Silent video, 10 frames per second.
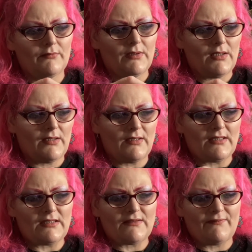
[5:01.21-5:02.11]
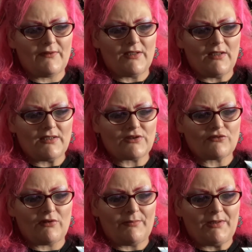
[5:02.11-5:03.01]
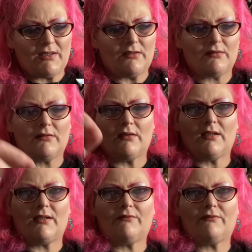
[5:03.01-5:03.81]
This is very, like, scrubby, like,